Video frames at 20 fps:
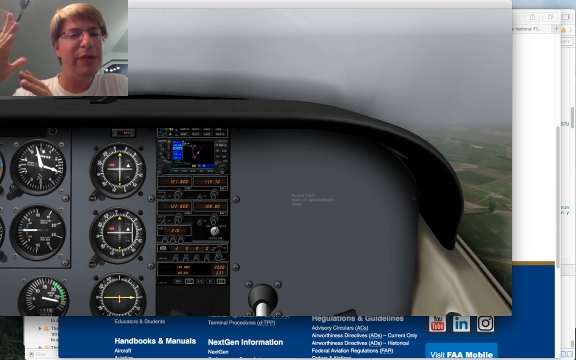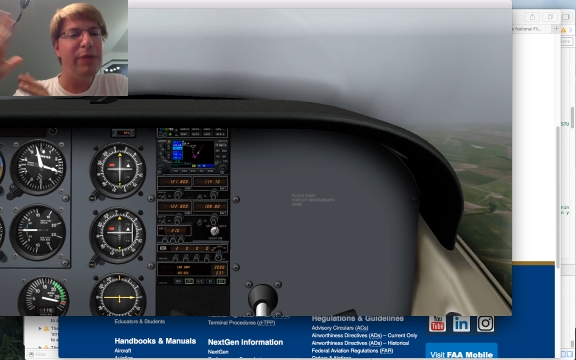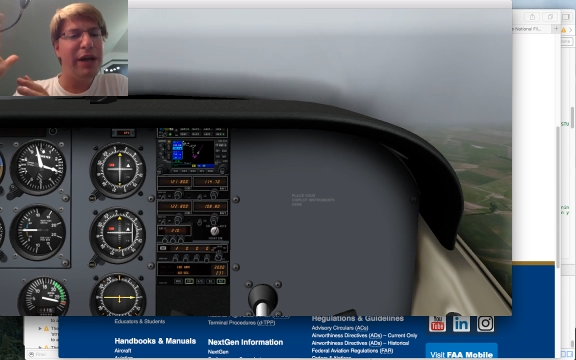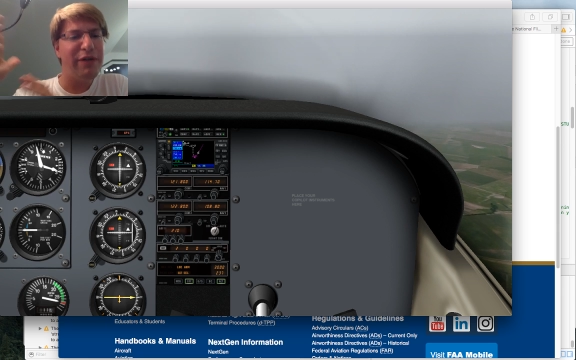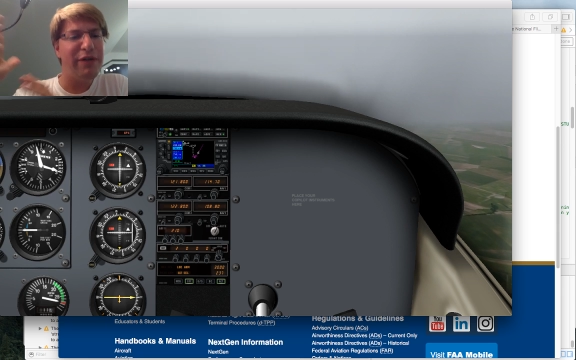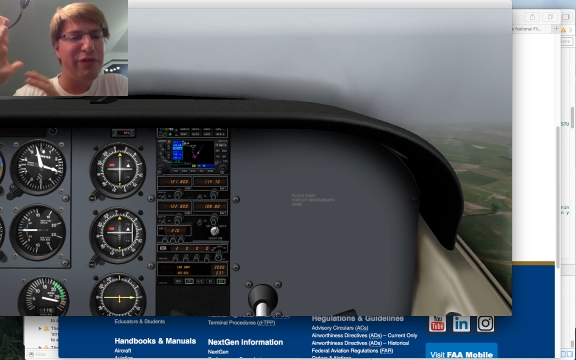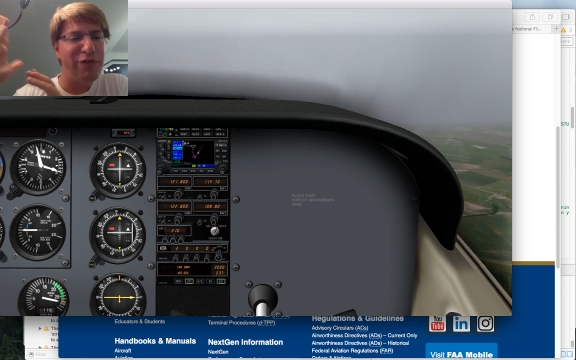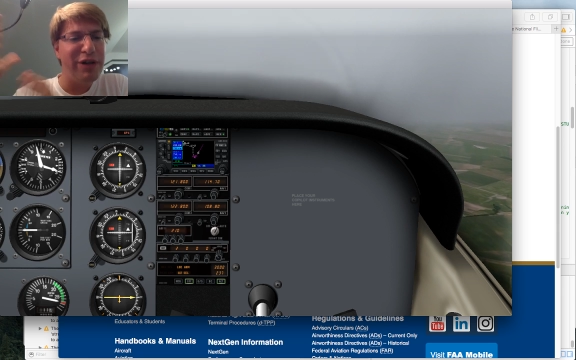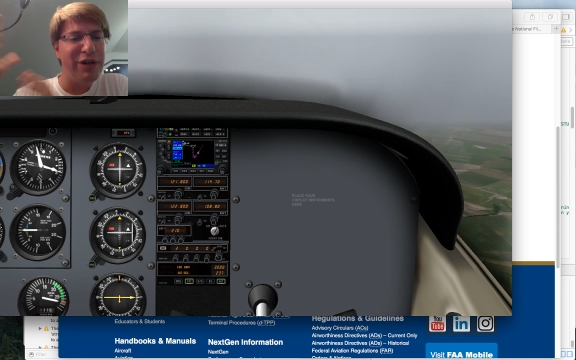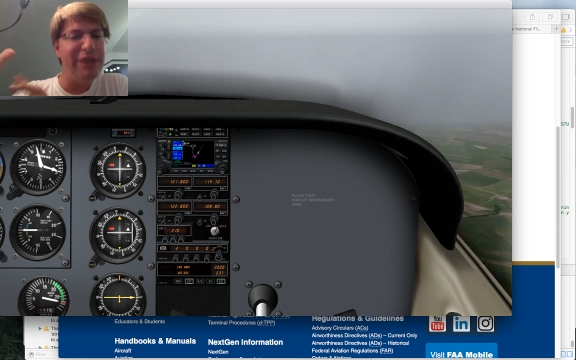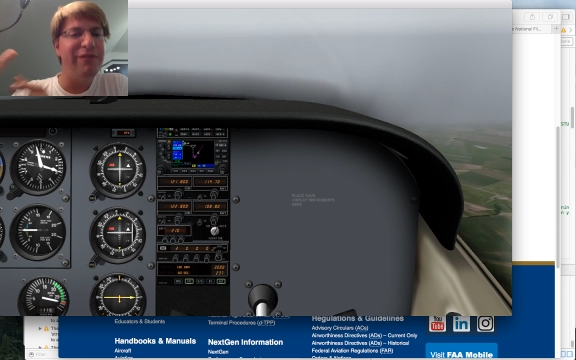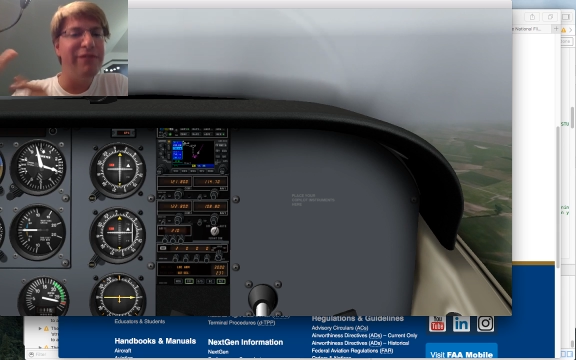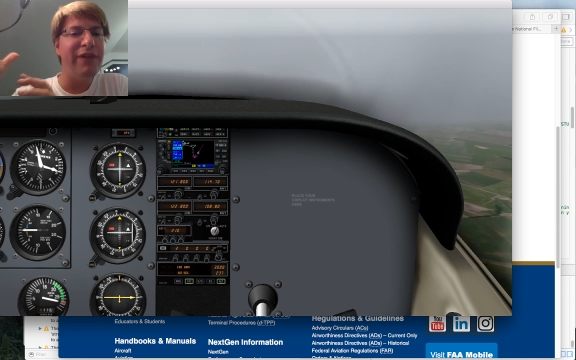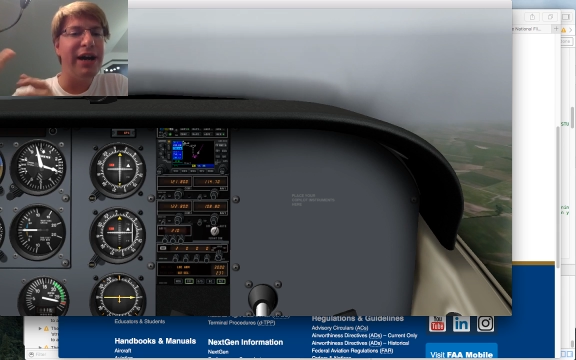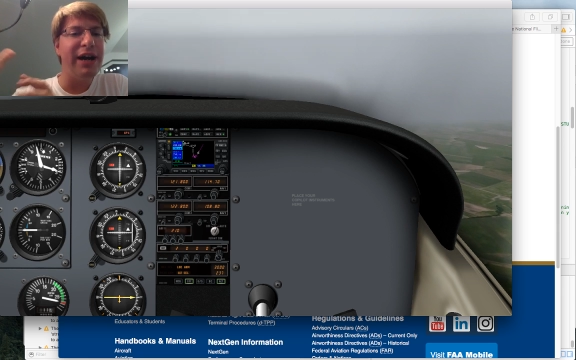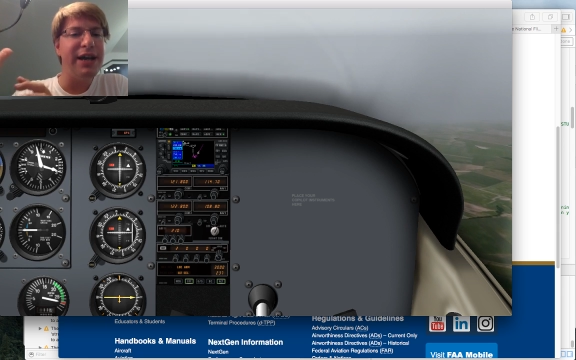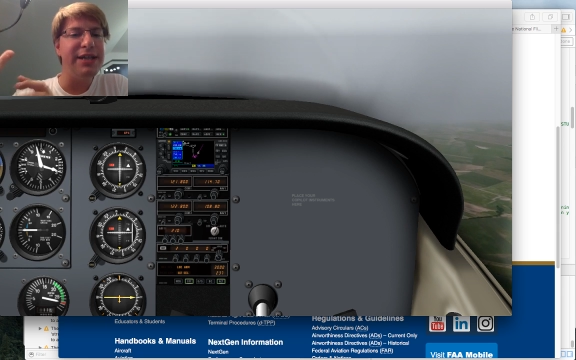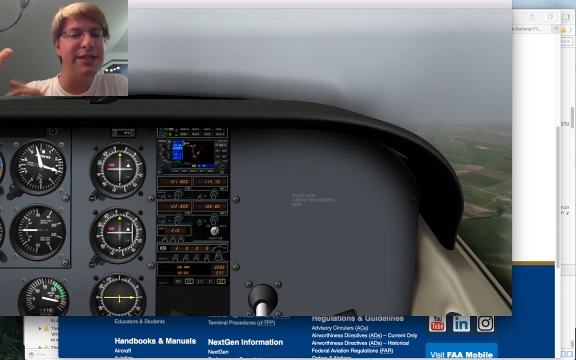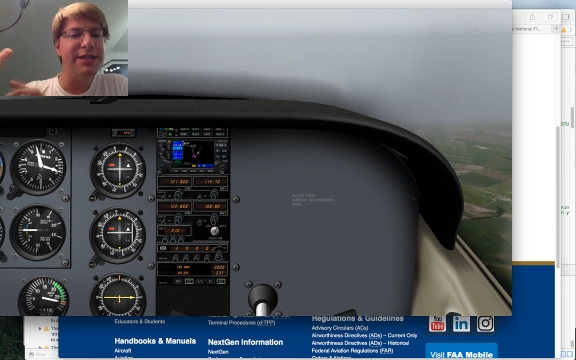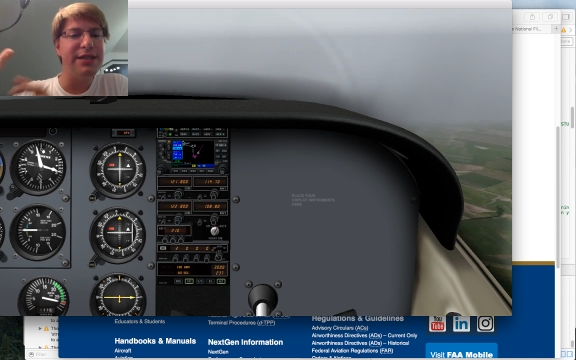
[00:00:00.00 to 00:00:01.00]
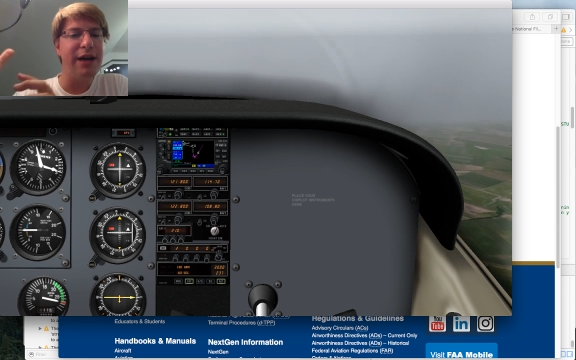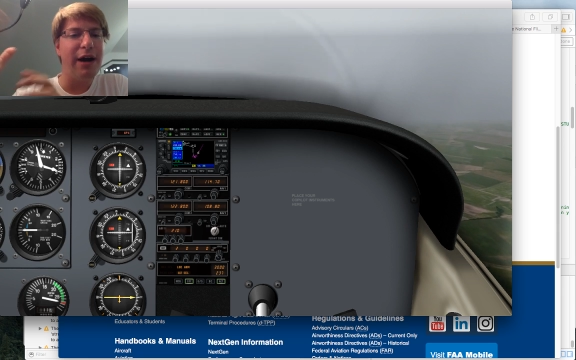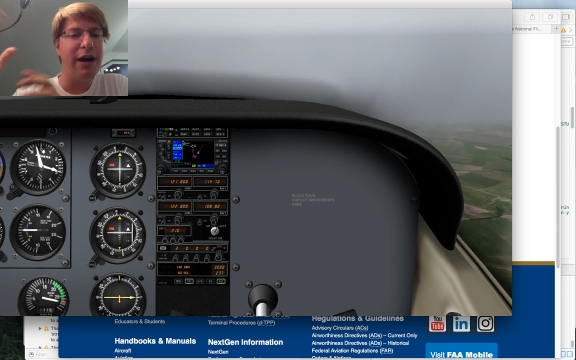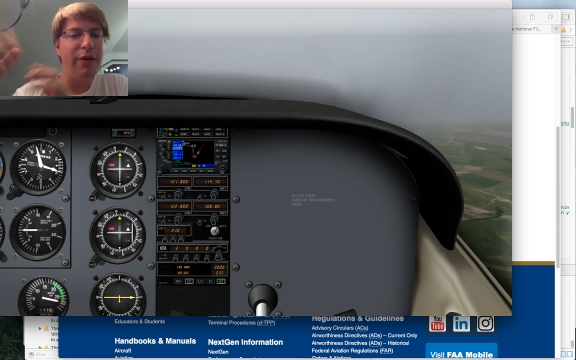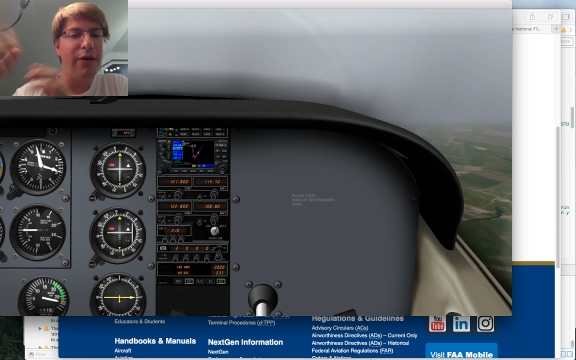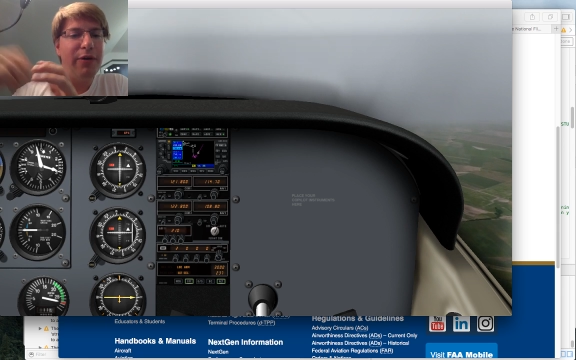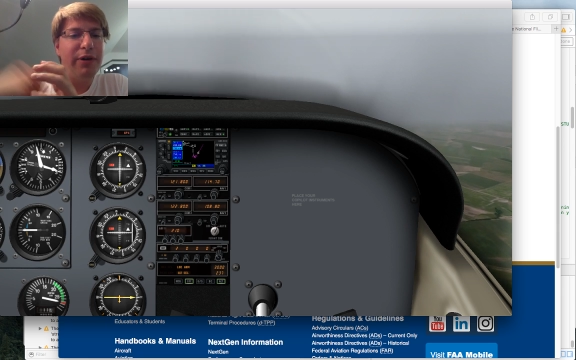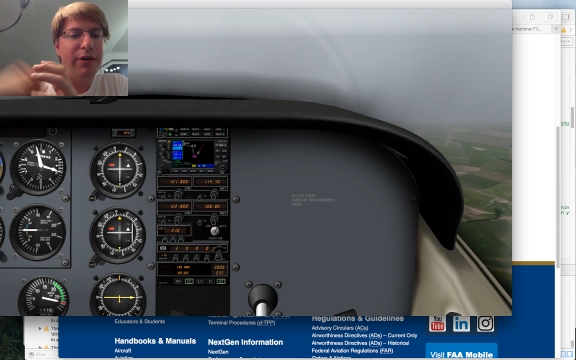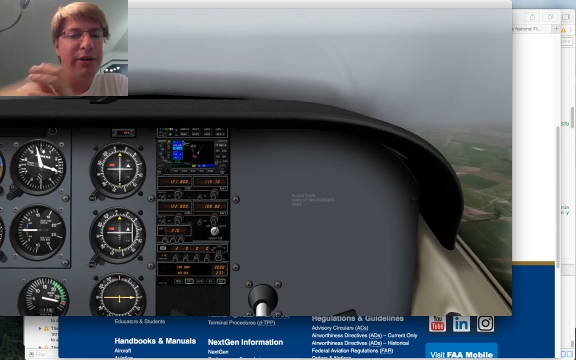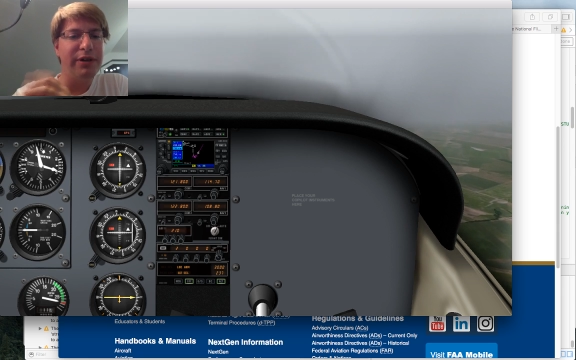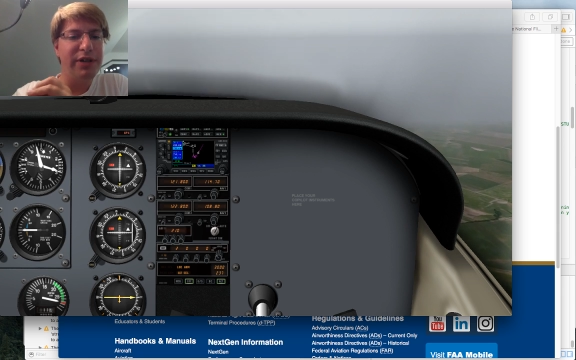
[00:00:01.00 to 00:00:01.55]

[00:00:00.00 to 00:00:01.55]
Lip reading: have revised our